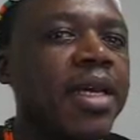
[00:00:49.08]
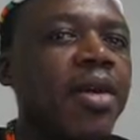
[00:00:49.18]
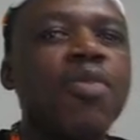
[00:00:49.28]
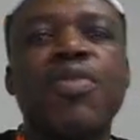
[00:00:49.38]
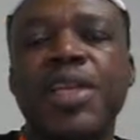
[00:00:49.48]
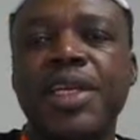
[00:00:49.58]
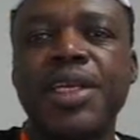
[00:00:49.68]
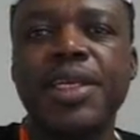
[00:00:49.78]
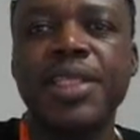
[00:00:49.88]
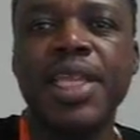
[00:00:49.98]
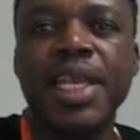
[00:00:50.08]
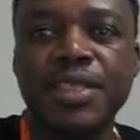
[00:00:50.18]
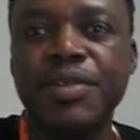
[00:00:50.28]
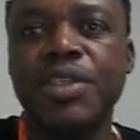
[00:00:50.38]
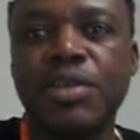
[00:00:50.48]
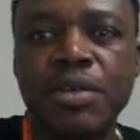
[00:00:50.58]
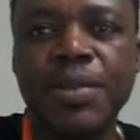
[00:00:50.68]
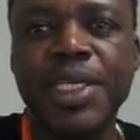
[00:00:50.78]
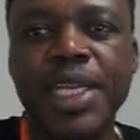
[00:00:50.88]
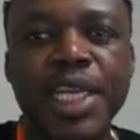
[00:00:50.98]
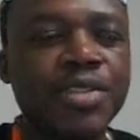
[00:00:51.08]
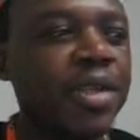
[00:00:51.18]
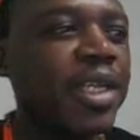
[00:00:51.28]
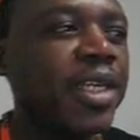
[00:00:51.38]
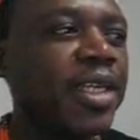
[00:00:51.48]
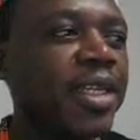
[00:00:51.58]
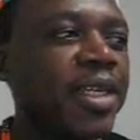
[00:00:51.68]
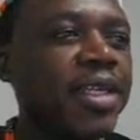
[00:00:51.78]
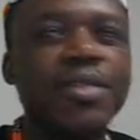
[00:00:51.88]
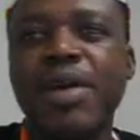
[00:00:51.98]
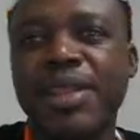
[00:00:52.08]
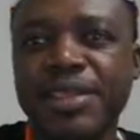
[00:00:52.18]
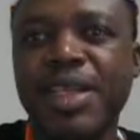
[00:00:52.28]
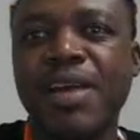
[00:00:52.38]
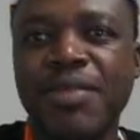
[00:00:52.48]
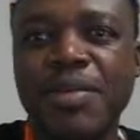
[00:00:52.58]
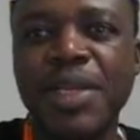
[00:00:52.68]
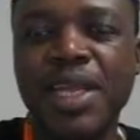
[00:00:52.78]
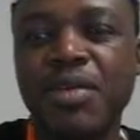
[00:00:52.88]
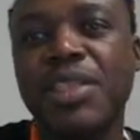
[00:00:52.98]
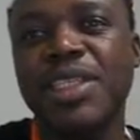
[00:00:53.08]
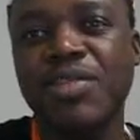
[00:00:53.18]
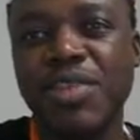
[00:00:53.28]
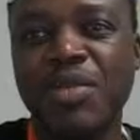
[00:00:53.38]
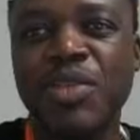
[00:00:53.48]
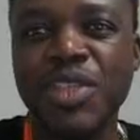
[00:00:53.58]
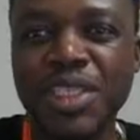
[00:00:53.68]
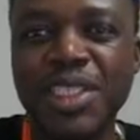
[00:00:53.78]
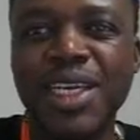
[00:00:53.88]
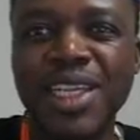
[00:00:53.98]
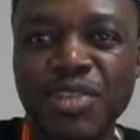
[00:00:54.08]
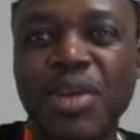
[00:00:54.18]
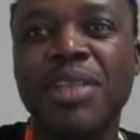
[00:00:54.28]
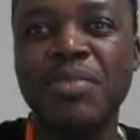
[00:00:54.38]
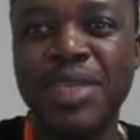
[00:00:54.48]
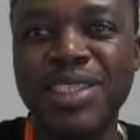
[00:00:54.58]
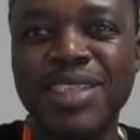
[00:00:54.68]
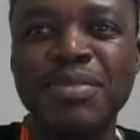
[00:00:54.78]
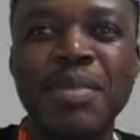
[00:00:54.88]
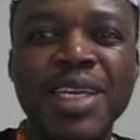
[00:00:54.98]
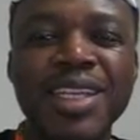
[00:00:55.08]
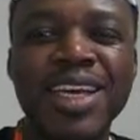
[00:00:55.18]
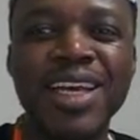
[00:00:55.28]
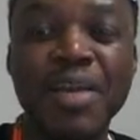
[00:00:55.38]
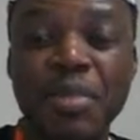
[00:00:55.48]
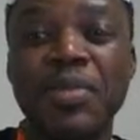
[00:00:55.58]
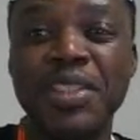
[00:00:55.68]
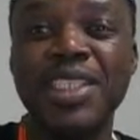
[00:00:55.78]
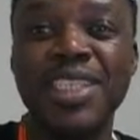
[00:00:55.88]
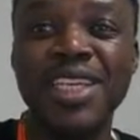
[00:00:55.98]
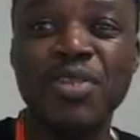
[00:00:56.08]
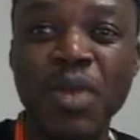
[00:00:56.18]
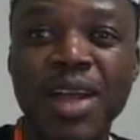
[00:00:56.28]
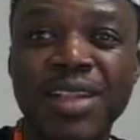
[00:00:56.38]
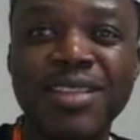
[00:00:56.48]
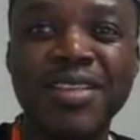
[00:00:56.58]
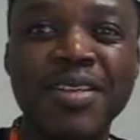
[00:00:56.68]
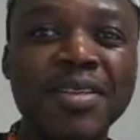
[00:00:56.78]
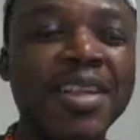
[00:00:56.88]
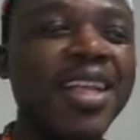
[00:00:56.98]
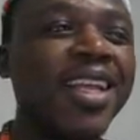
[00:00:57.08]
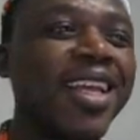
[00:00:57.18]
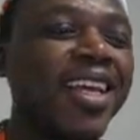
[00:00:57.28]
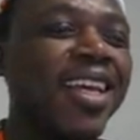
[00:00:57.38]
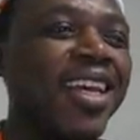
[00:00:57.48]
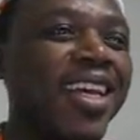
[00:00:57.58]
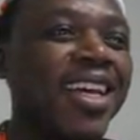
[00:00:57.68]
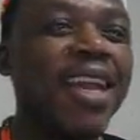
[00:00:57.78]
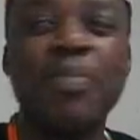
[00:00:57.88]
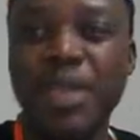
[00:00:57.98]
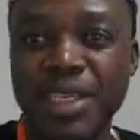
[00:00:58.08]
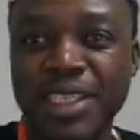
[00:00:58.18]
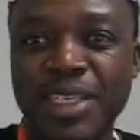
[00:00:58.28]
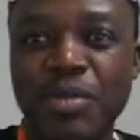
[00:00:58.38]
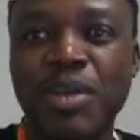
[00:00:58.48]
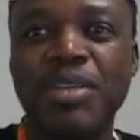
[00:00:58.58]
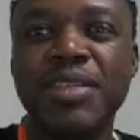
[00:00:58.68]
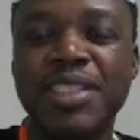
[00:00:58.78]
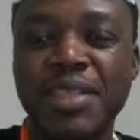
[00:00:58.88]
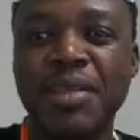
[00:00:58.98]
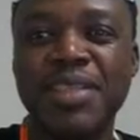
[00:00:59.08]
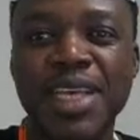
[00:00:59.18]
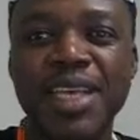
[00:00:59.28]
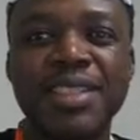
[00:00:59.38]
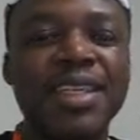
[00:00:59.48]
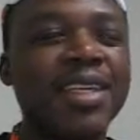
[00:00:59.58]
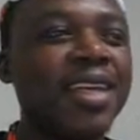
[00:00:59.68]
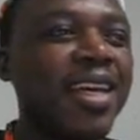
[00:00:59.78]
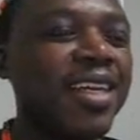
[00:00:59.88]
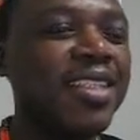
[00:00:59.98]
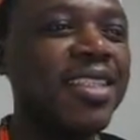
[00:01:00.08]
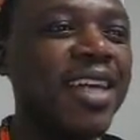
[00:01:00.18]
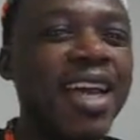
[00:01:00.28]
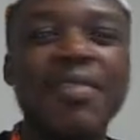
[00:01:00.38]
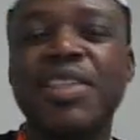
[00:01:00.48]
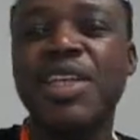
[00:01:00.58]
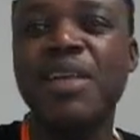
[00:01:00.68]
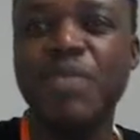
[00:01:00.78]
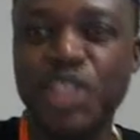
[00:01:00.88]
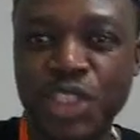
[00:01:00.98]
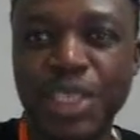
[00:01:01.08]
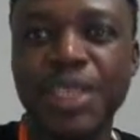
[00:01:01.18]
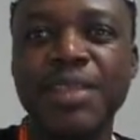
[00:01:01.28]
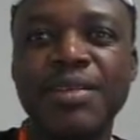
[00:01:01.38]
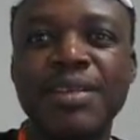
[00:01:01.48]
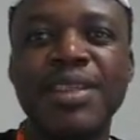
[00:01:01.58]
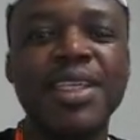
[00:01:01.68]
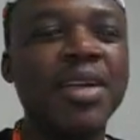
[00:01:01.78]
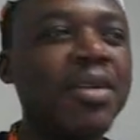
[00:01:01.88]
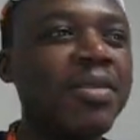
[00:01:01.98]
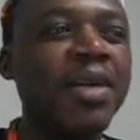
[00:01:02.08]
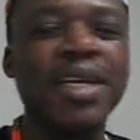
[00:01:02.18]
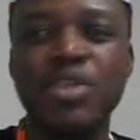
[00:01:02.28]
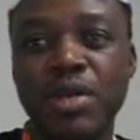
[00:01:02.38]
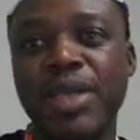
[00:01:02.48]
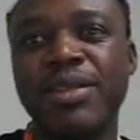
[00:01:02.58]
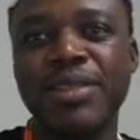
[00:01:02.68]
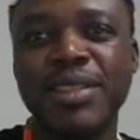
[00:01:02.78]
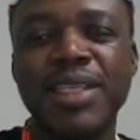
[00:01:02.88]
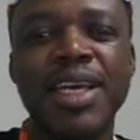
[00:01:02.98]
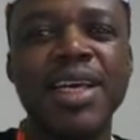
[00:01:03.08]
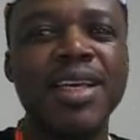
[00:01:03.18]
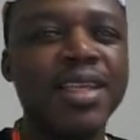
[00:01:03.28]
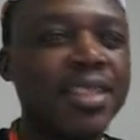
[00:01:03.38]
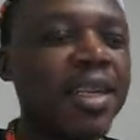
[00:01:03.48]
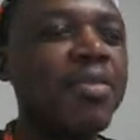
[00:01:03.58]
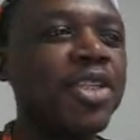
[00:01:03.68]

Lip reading: hopefully the next video we can actually do other stuff. I mean, I noticed that you're a musician. That's quite impressive, man. I'm a musician as well, so I play a keyboard, a synthesizer, and I have a drum machine, a Roland drum